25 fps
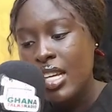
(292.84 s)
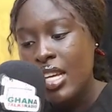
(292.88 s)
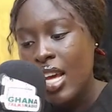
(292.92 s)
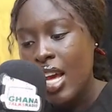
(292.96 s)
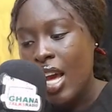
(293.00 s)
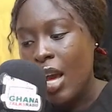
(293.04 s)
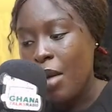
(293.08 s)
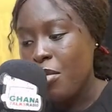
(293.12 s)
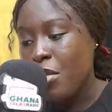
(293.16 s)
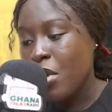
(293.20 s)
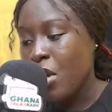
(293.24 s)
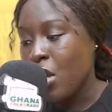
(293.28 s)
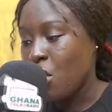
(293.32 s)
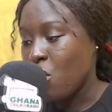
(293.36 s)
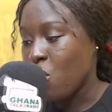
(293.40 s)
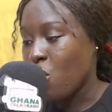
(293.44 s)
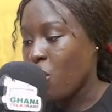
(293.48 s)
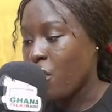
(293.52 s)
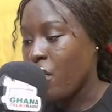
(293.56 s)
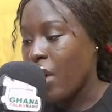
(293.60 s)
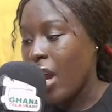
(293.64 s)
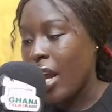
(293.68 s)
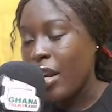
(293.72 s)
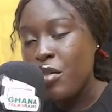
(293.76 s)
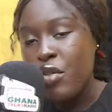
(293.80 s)
you
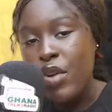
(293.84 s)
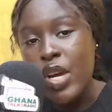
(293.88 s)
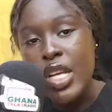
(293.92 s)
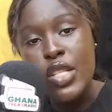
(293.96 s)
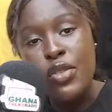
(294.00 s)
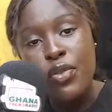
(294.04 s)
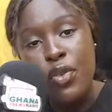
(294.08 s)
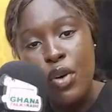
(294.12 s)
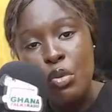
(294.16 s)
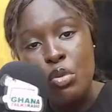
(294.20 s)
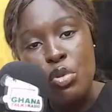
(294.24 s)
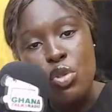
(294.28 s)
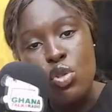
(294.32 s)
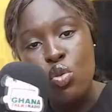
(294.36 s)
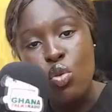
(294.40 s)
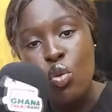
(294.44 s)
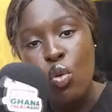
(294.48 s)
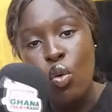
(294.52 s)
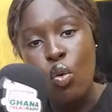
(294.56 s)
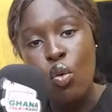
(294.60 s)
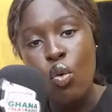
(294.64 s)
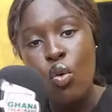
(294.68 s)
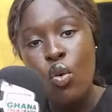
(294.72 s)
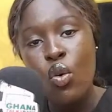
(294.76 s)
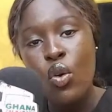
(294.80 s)
graduate from
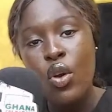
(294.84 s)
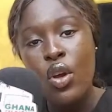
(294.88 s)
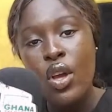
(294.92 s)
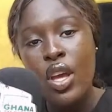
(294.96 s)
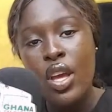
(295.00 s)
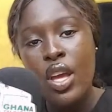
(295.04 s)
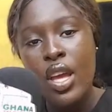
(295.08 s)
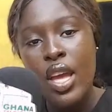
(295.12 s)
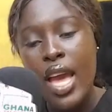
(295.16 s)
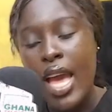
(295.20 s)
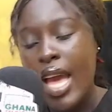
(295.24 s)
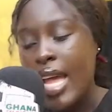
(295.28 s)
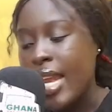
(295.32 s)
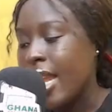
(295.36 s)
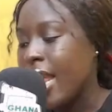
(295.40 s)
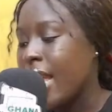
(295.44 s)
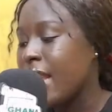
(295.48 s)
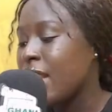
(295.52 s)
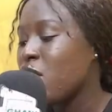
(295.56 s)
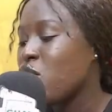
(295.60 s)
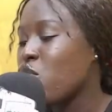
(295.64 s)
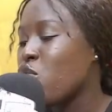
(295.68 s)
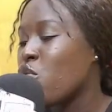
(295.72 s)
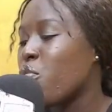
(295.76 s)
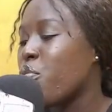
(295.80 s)
school and
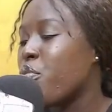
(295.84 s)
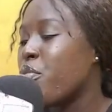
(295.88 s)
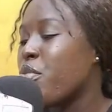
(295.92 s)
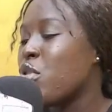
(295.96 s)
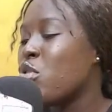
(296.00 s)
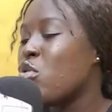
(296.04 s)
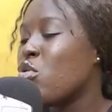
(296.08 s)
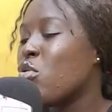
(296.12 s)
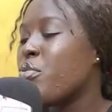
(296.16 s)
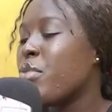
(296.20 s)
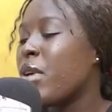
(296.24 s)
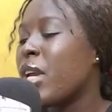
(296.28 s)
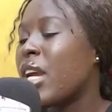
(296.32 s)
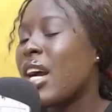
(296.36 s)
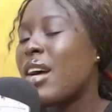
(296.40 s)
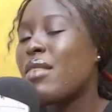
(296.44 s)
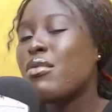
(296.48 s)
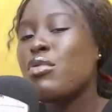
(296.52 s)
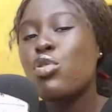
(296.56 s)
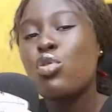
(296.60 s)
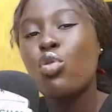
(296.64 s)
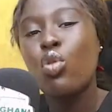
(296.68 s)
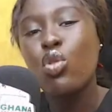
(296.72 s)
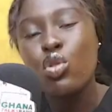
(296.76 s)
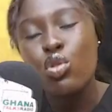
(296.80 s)
then you become
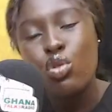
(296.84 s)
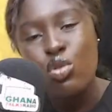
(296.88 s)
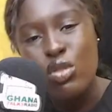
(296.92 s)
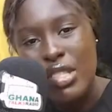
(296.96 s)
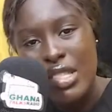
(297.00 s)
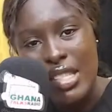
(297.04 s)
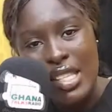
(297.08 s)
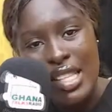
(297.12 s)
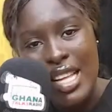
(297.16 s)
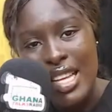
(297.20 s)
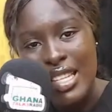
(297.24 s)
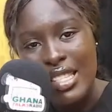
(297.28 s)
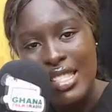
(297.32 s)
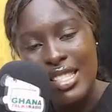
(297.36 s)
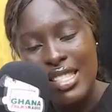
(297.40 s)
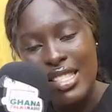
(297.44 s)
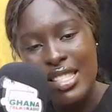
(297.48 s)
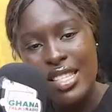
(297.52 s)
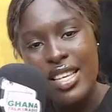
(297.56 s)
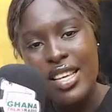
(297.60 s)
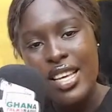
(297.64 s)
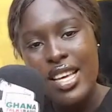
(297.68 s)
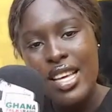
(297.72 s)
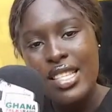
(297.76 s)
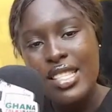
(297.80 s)
so useless.
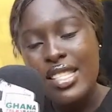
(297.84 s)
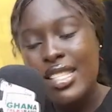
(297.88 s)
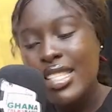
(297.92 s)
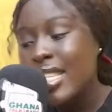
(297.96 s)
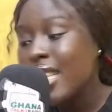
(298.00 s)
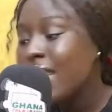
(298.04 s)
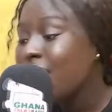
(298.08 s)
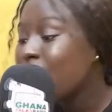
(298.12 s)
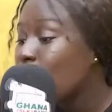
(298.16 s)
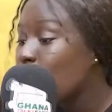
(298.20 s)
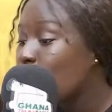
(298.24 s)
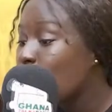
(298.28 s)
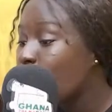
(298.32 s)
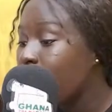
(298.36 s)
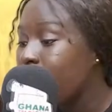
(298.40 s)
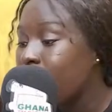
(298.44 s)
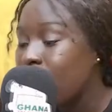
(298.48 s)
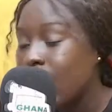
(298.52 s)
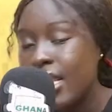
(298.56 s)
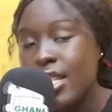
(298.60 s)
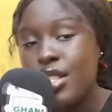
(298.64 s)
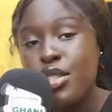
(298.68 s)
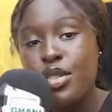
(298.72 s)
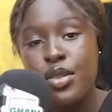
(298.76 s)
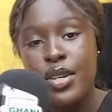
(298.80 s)
Since
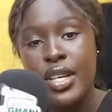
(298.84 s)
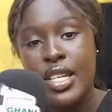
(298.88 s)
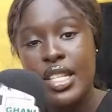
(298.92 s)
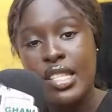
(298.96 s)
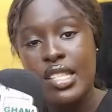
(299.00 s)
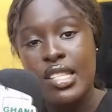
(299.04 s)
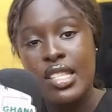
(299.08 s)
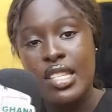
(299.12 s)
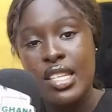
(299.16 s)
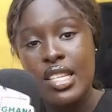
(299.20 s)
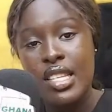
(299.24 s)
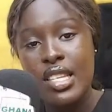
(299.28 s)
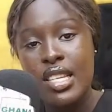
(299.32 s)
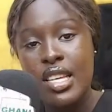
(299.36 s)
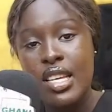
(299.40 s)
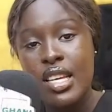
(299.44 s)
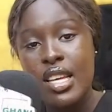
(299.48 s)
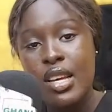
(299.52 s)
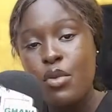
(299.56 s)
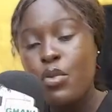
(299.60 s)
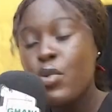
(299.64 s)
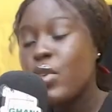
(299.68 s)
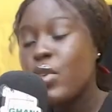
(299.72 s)
2020, we